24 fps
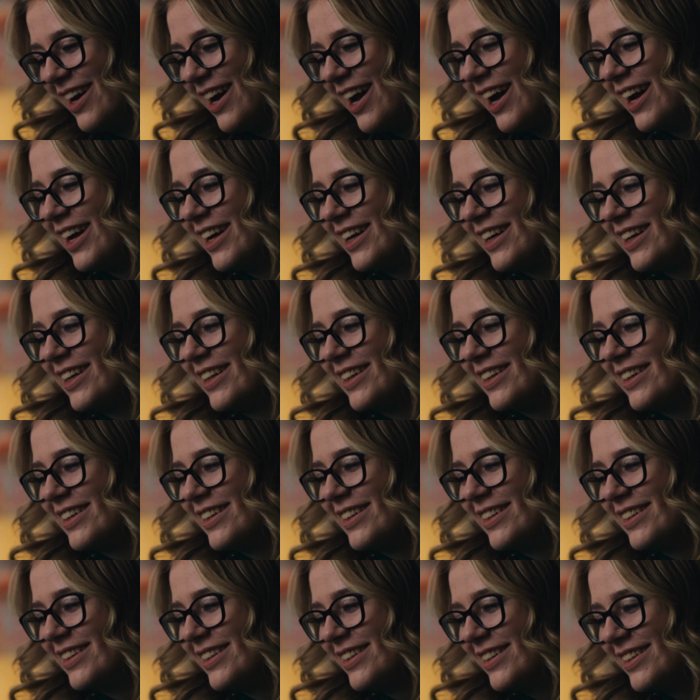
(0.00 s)
I
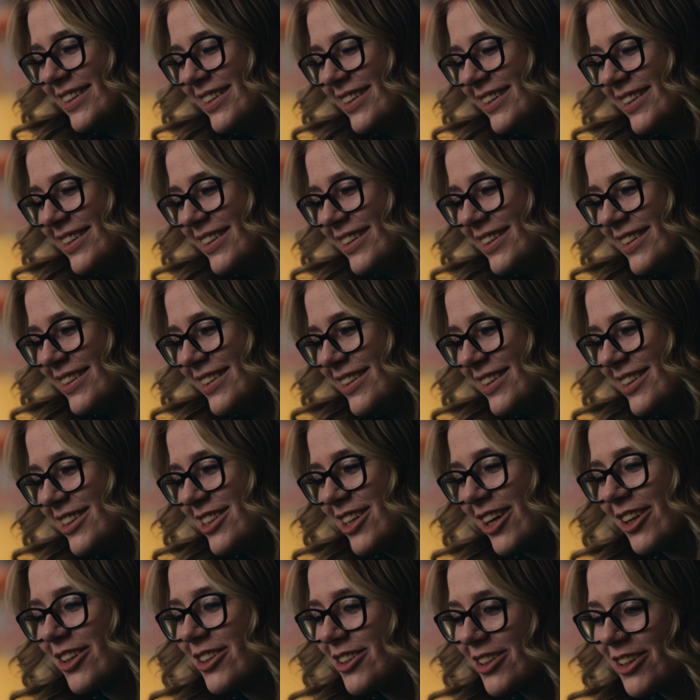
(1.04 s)

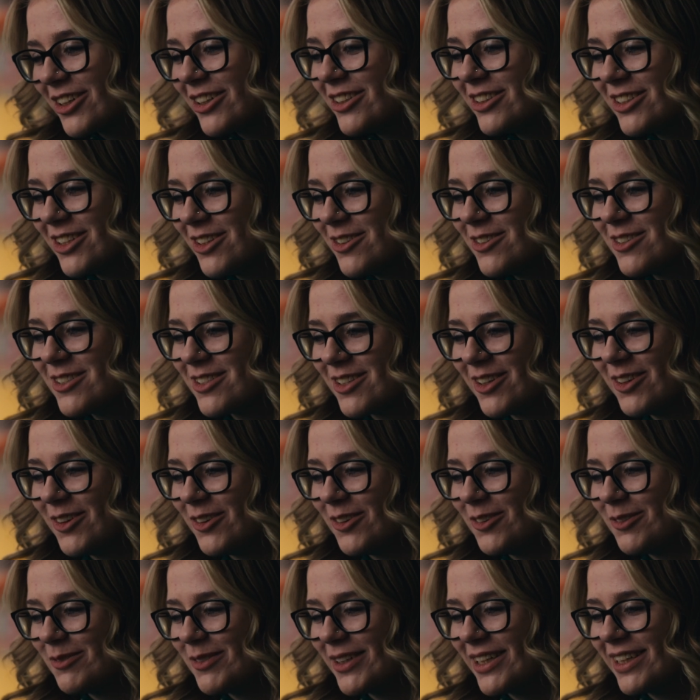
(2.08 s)
judged her too
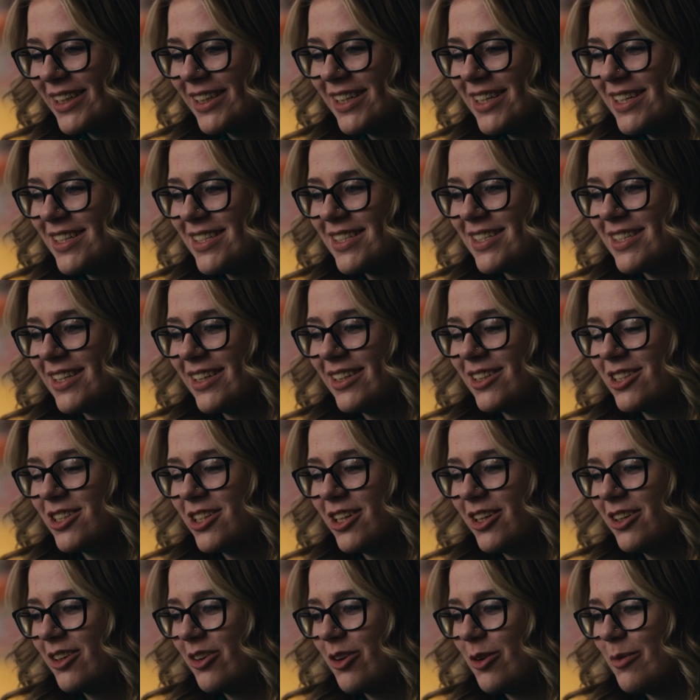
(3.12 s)
soon because
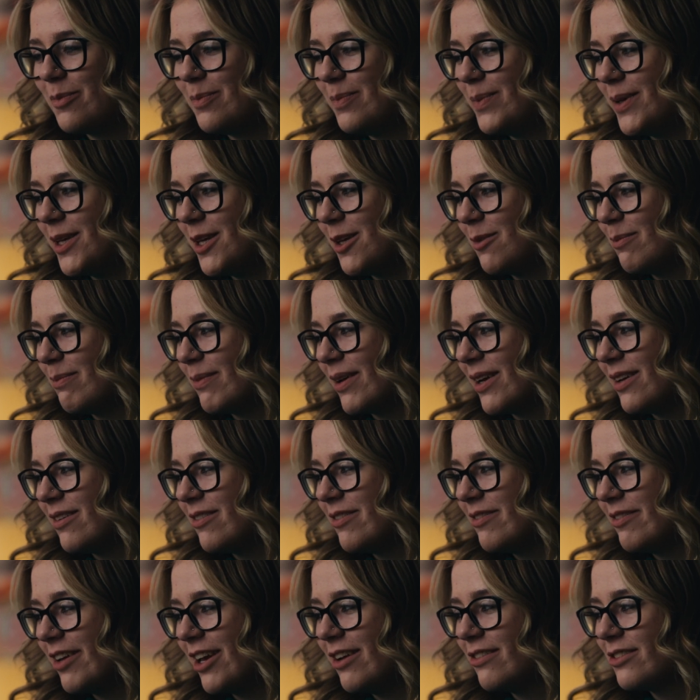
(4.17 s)
she ended up being my
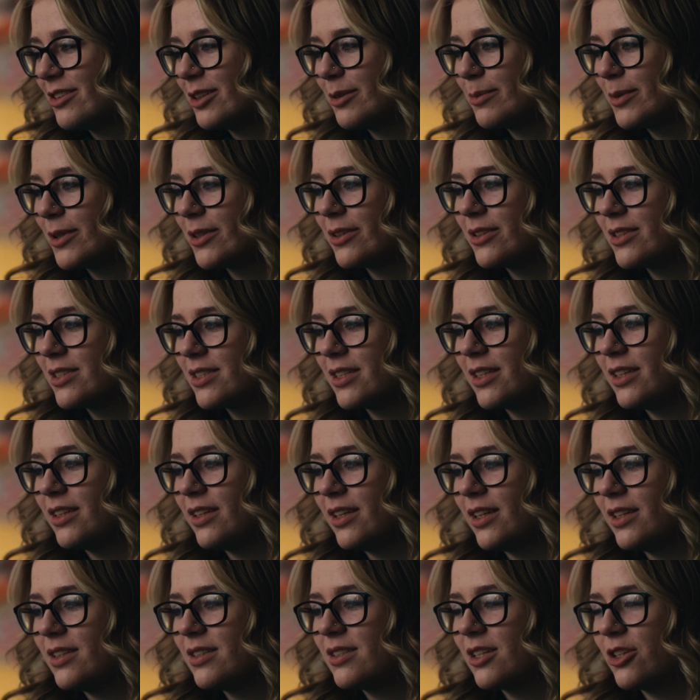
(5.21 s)
favorite
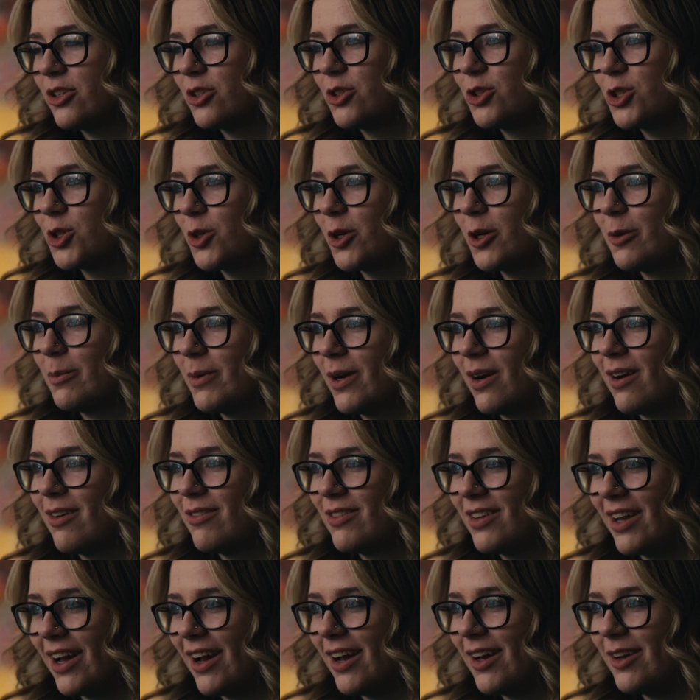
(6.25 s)
person in such a short amount
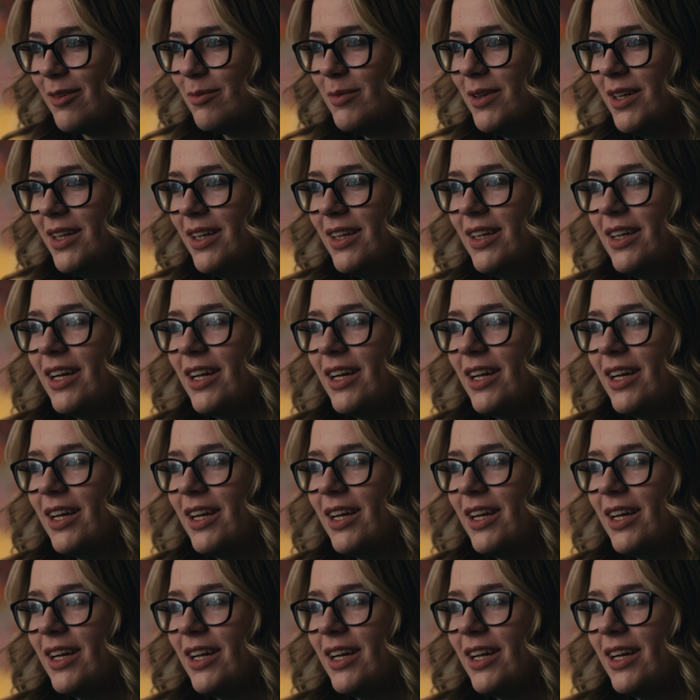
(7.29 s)
of time.